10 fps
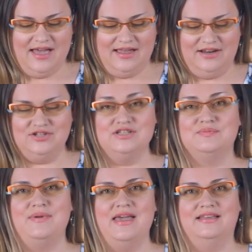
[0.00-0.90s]
And I
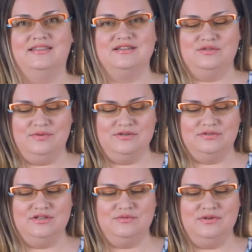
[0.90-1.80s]
just baked this one.
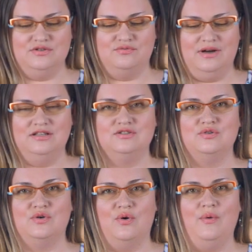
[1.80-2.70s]
So this one is ready
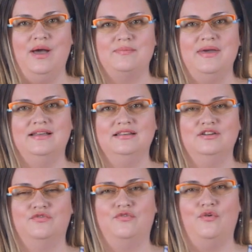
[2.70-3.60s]
to go. I baked it
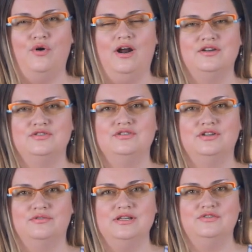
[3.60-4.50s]
at 400
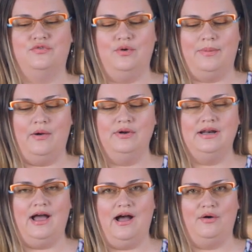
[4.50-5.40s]
degrees for about
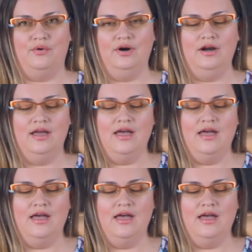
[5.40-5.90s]
an hour.